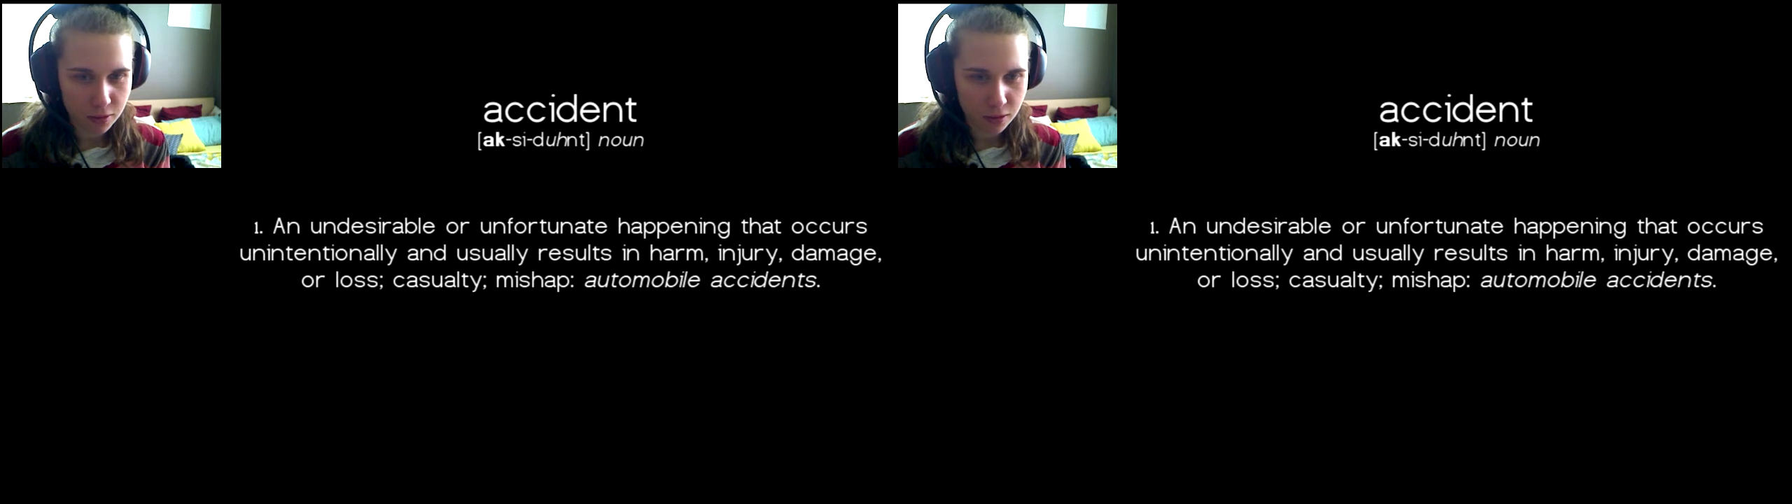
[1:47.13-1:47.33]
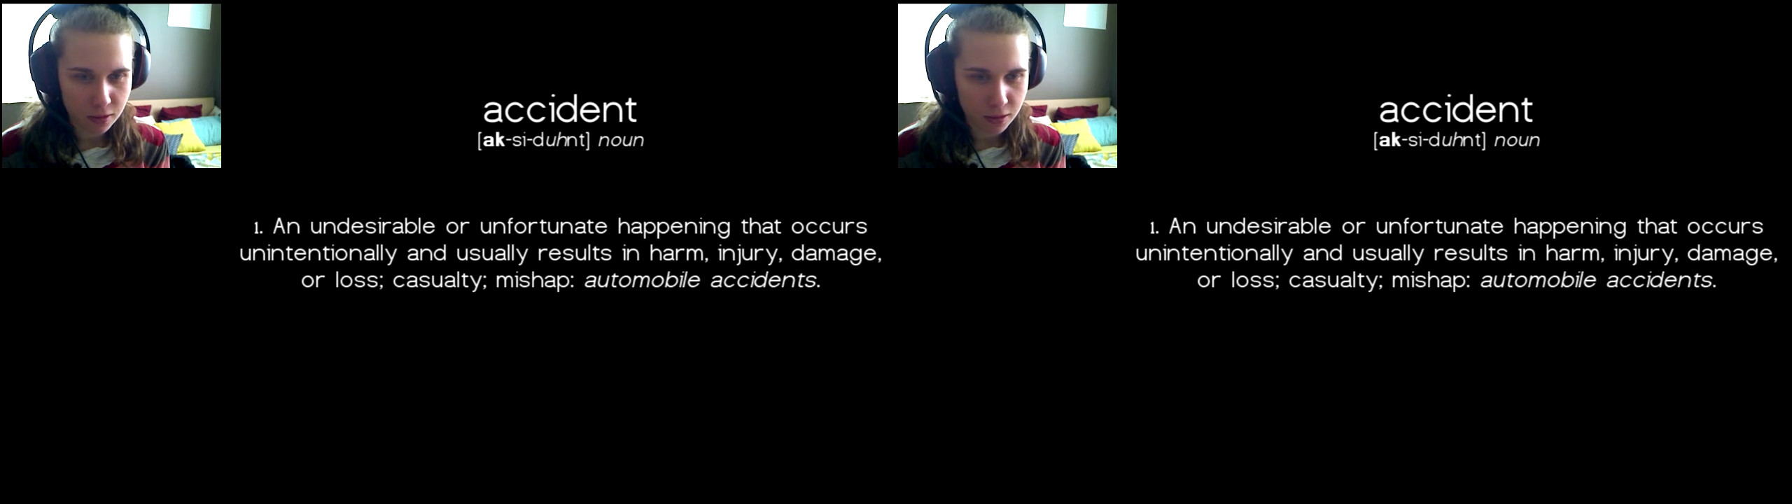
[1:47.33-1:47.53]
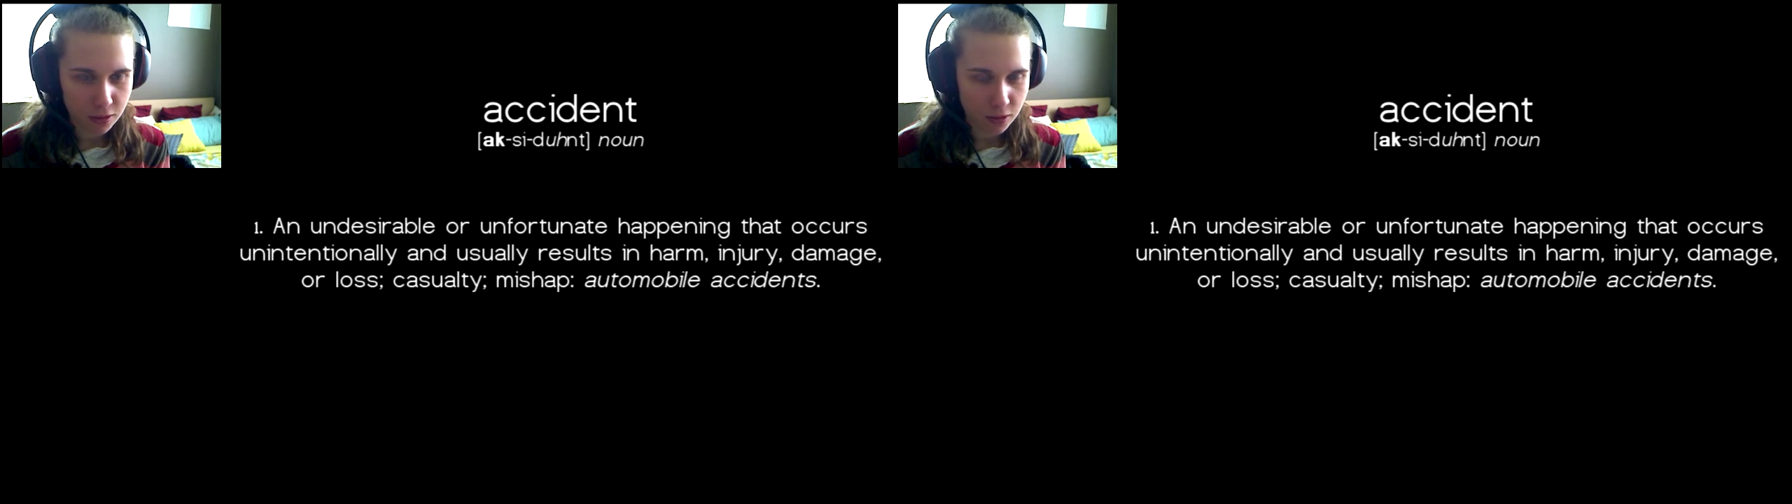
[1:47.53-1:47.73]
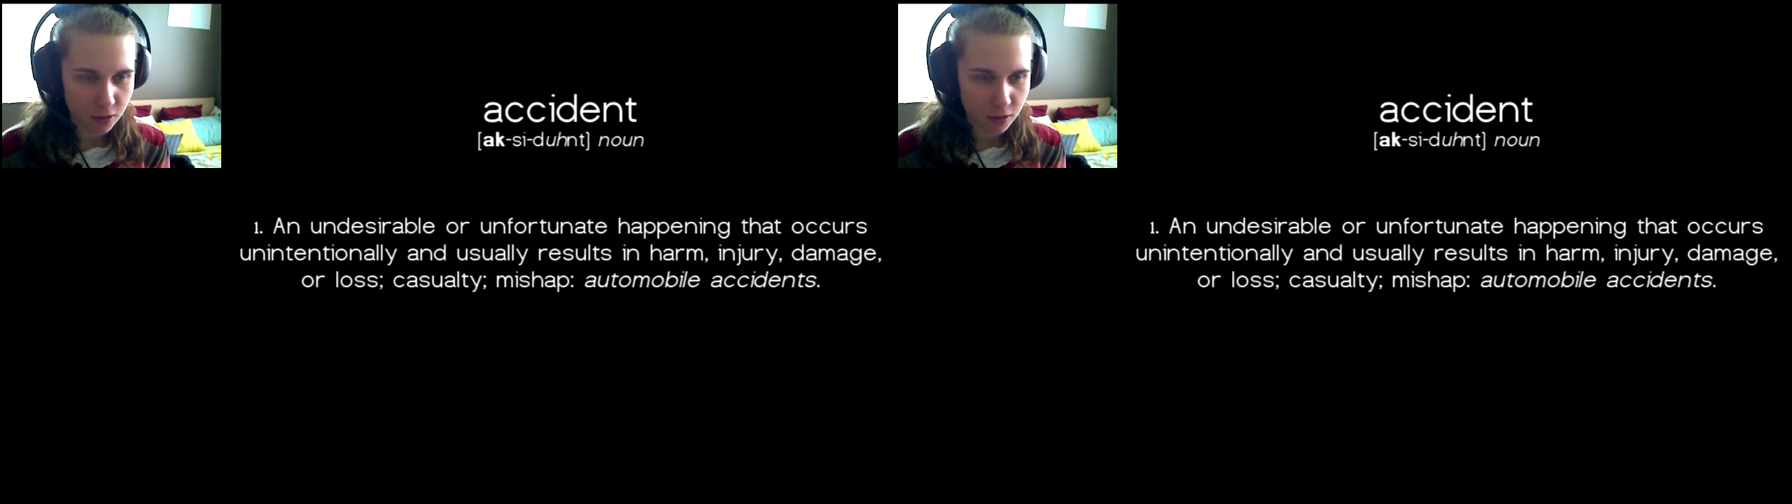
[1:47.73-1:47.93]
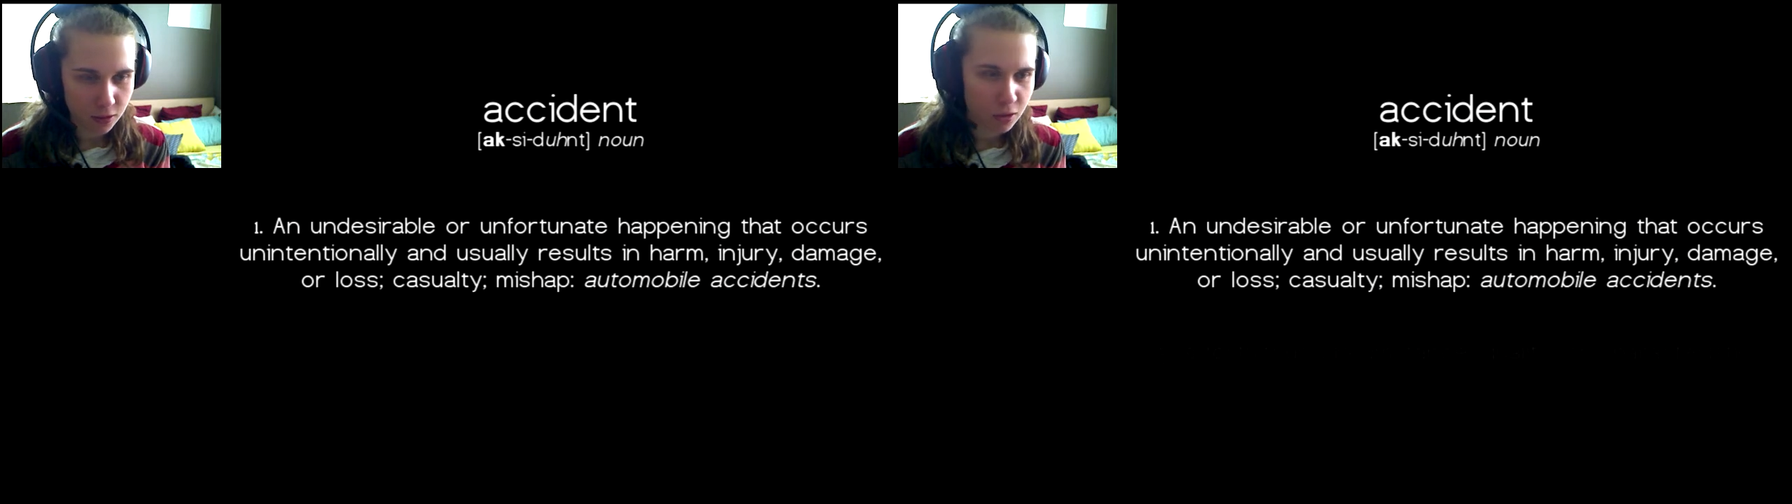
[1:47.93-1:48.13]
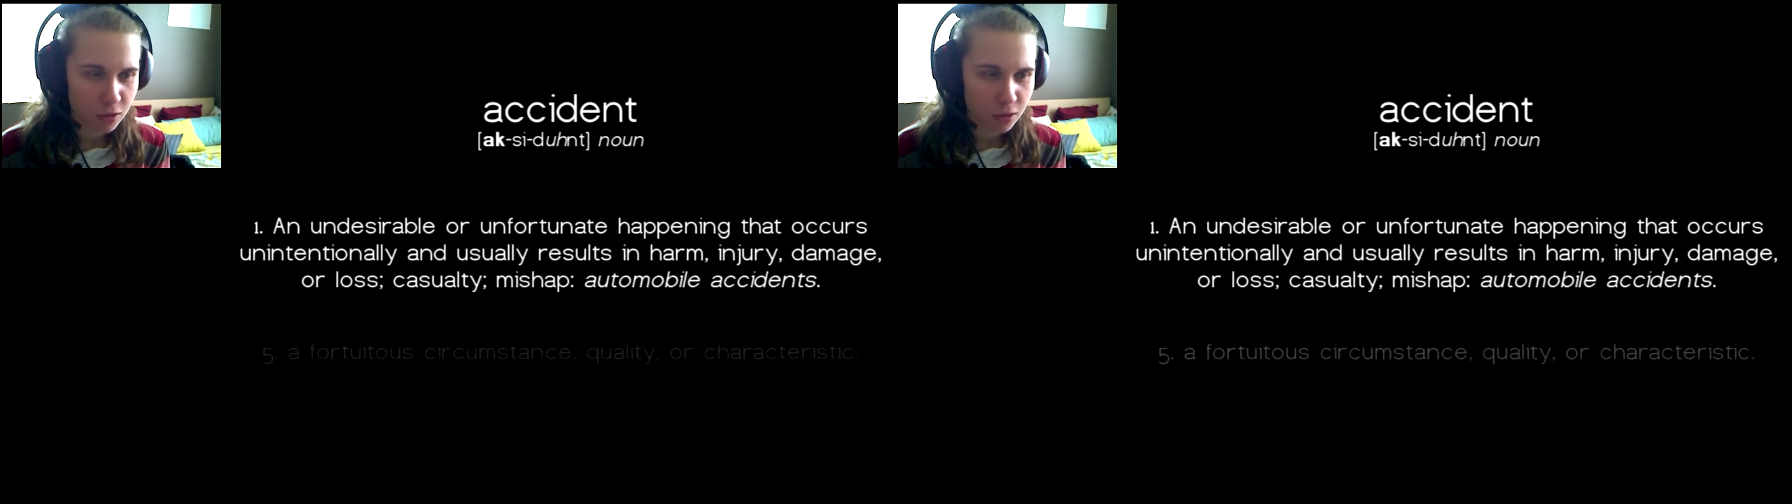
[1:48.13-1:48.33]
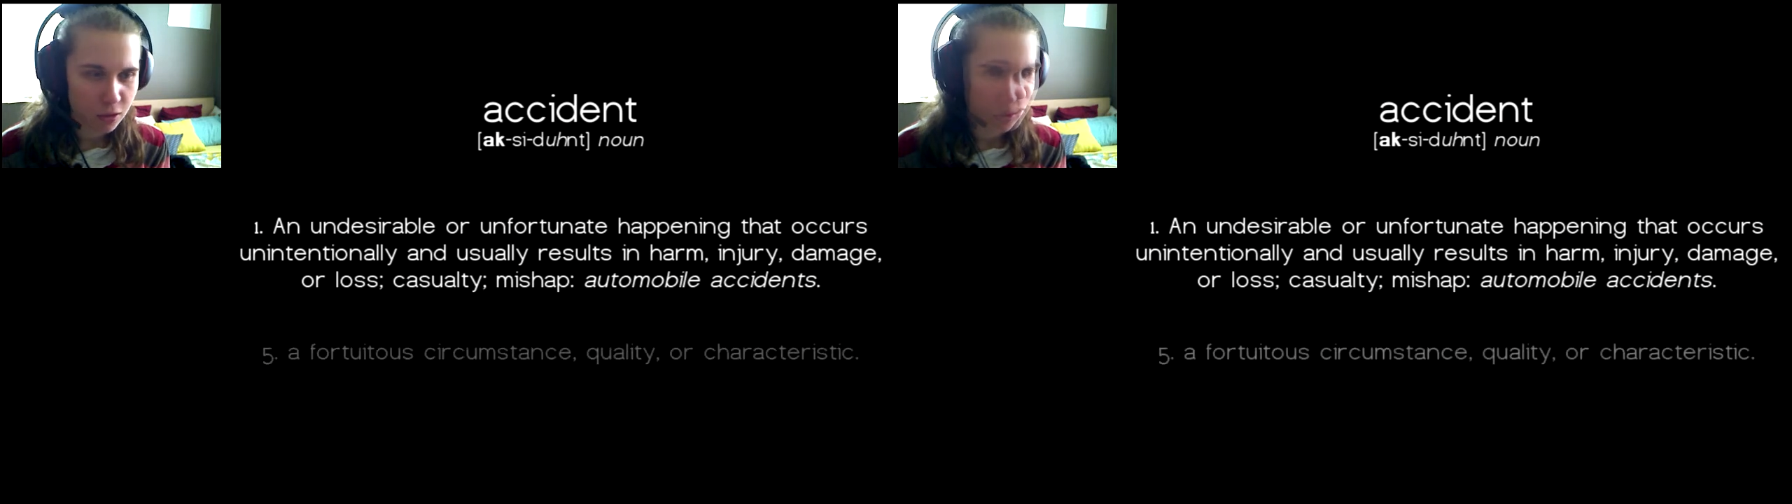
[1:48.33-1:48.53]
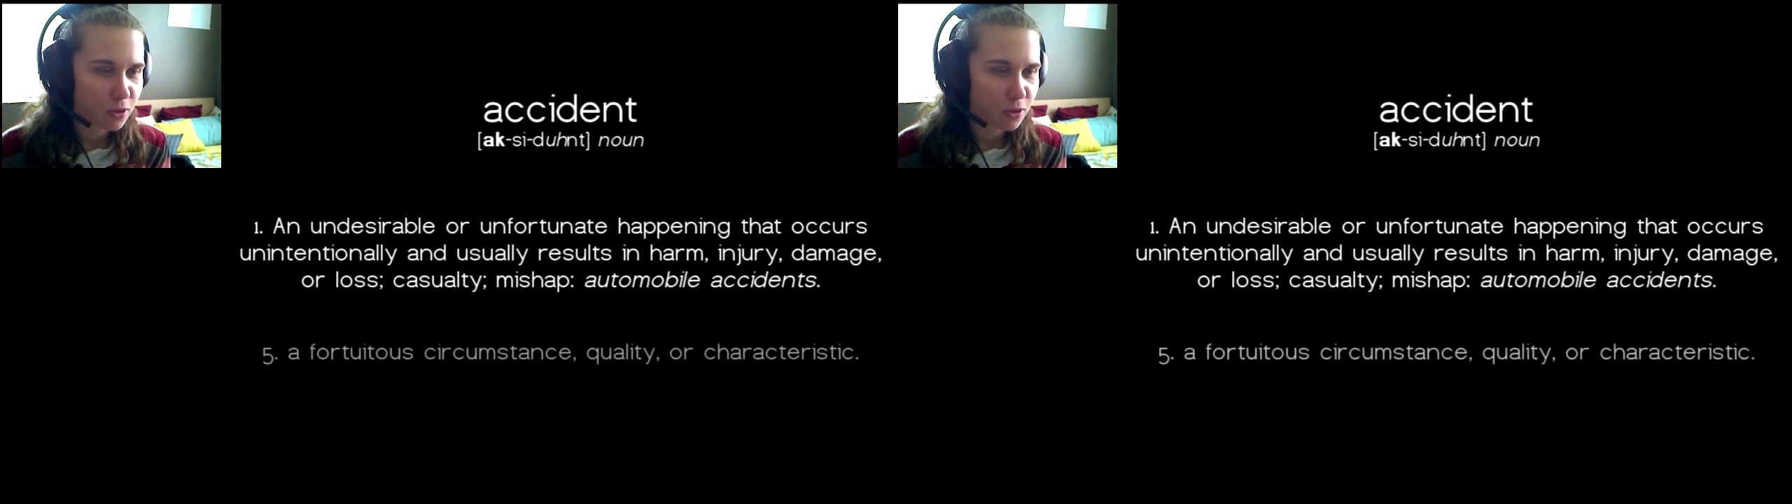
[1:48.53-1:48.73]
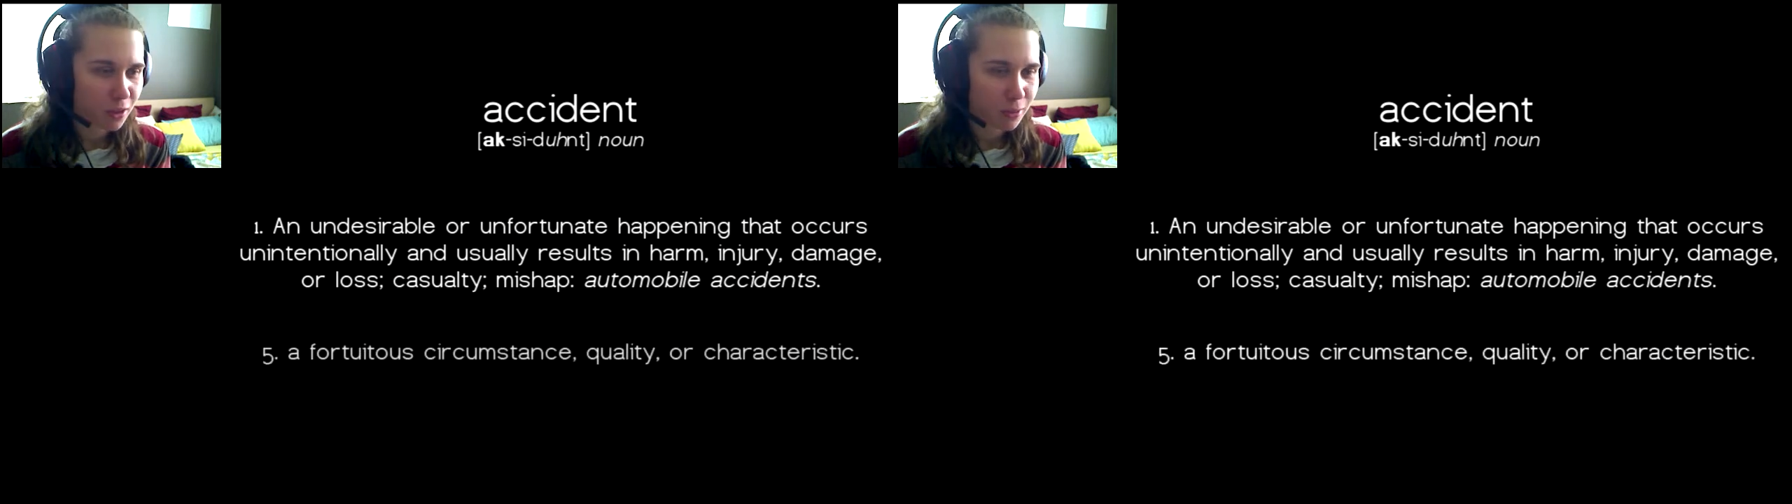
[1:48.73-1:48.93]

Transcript: unintentionally usually results in harm,